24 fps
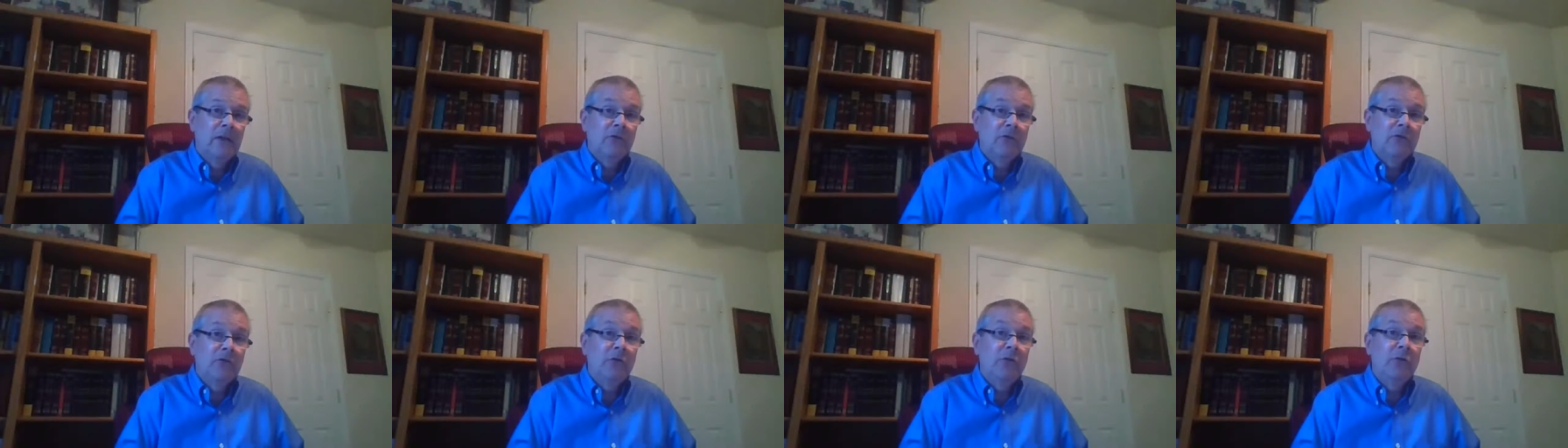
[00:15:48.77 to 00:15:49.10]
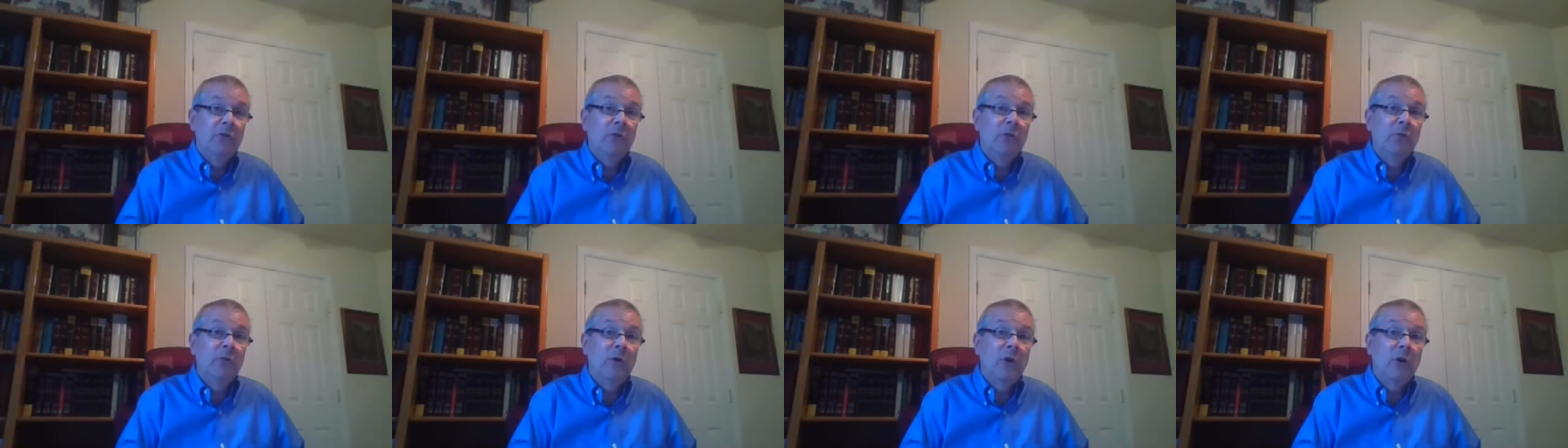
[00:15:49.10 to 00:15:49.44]

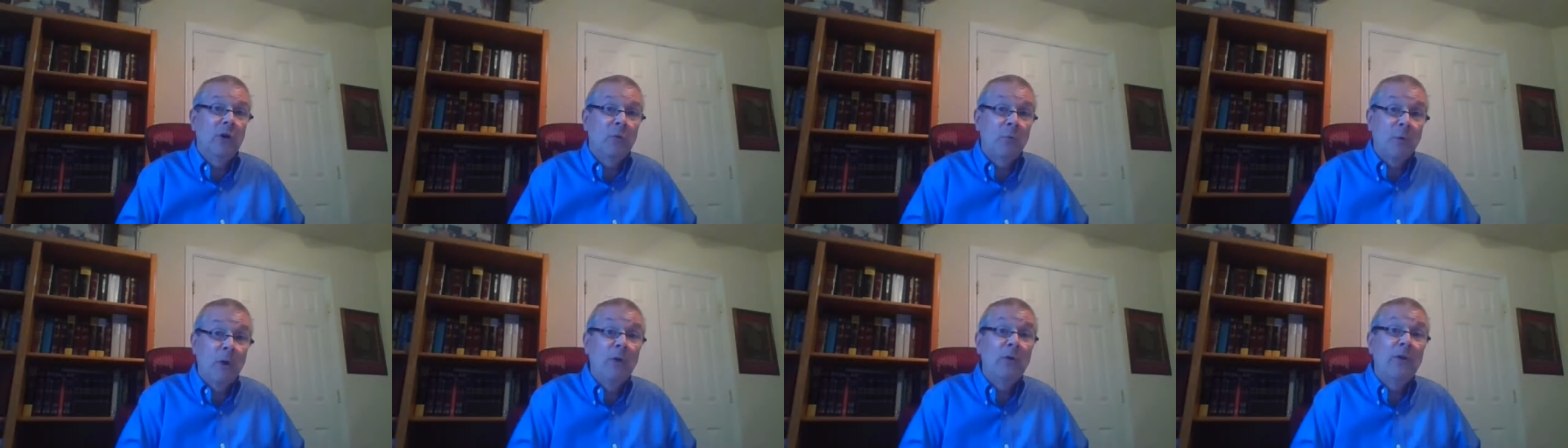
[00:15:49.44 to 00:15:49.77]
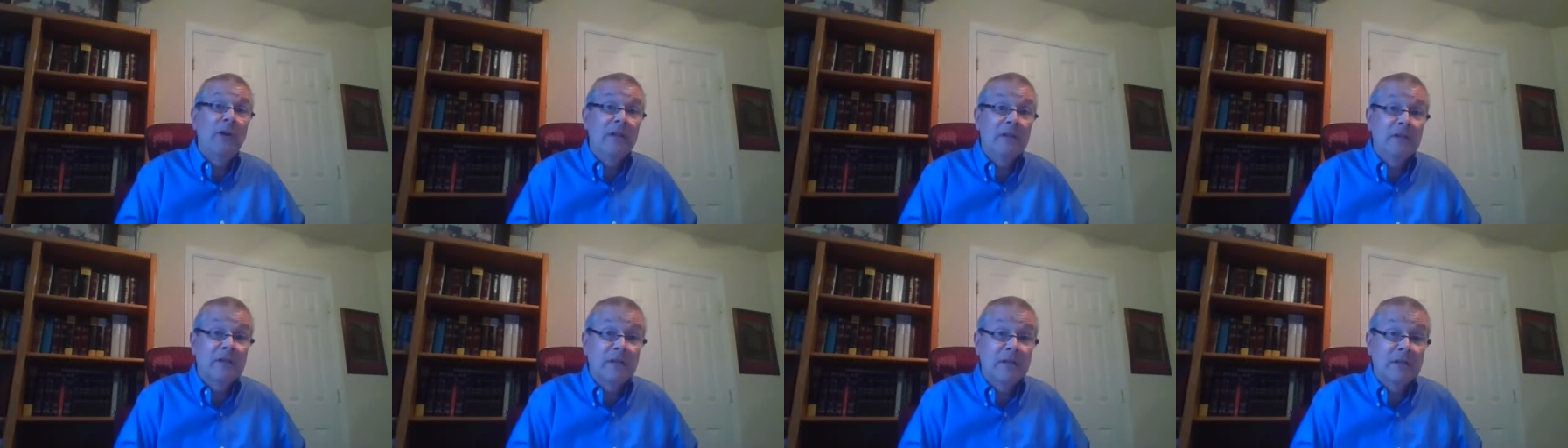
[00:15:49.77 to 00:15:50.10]
to
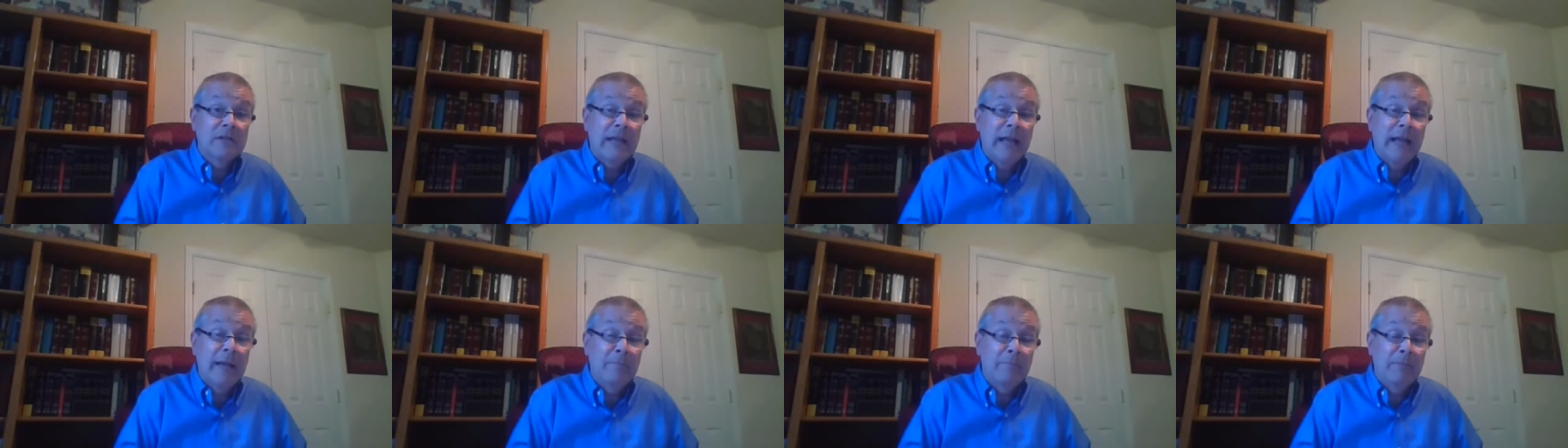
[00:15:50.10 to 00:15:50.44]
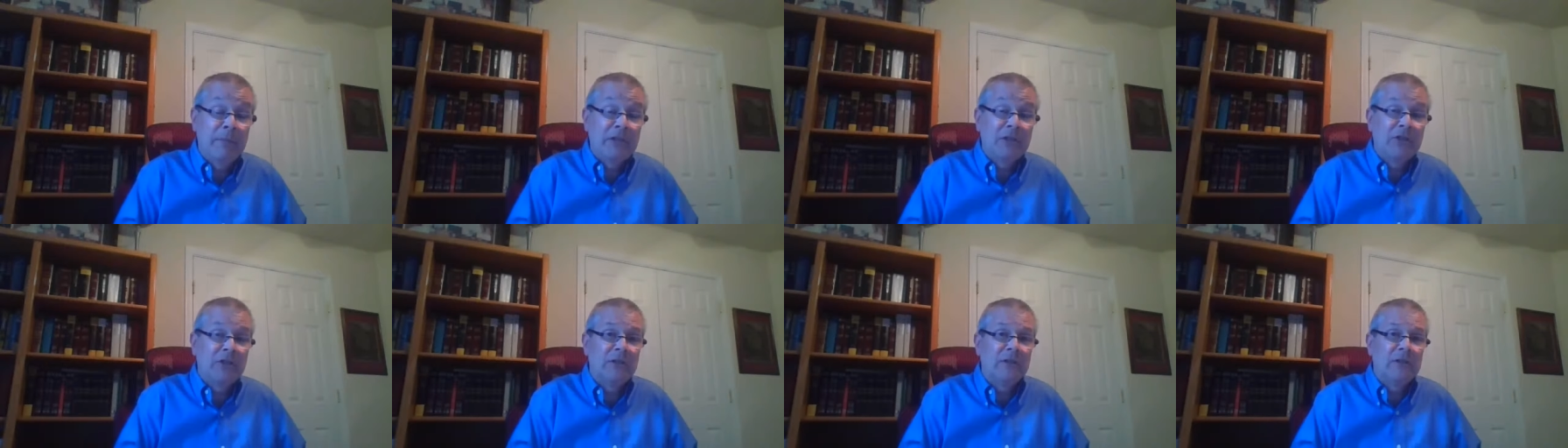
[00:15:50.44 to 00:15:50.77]
Herodias's
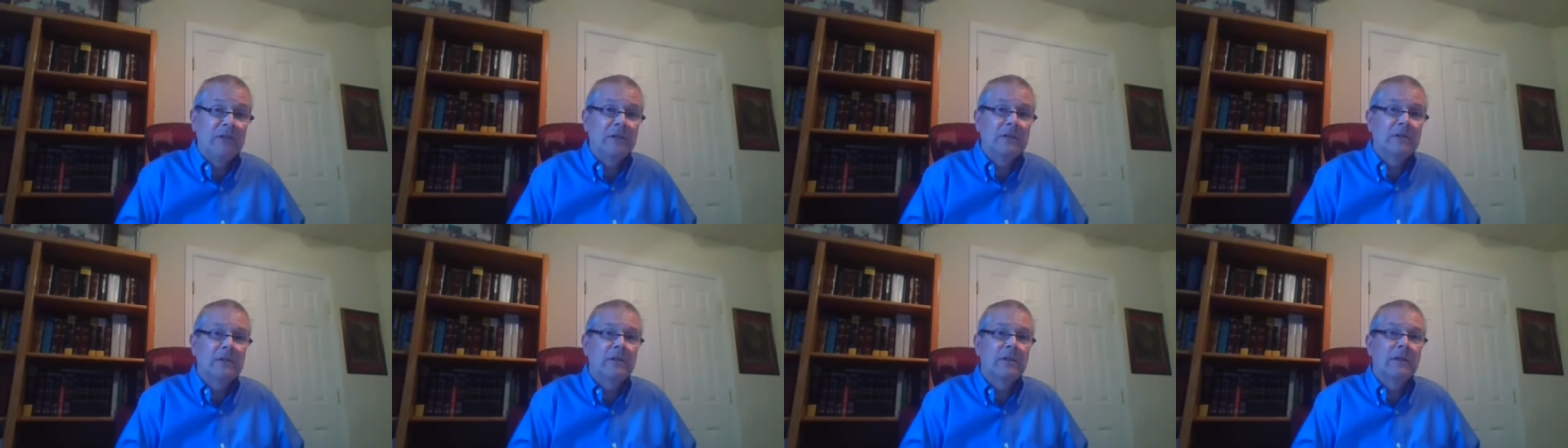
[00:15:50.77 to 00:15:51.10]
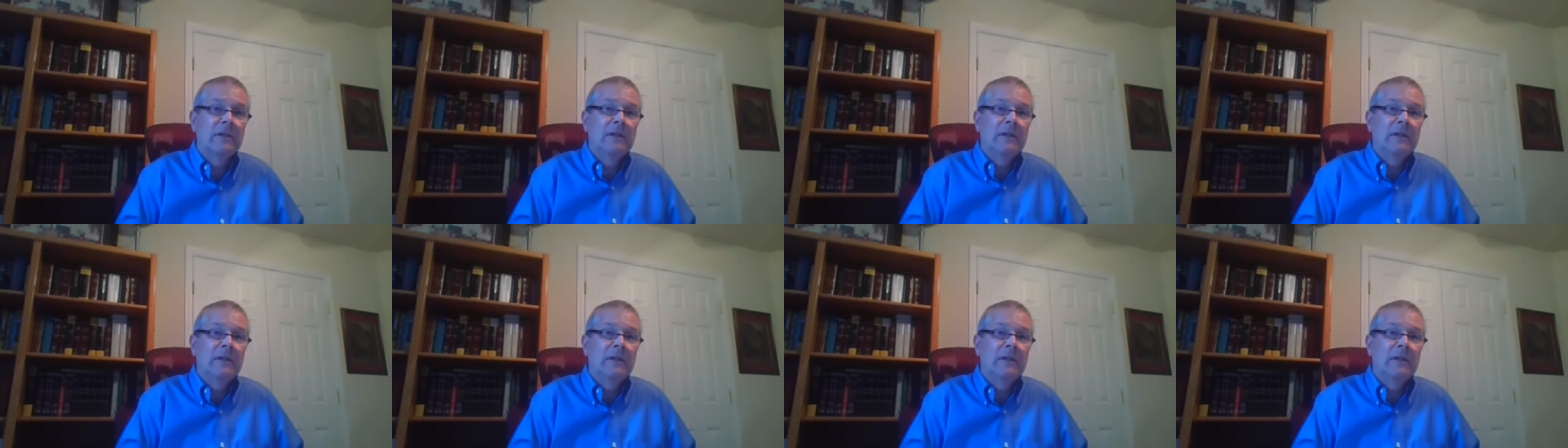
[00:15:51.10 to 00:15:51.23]
ambitions.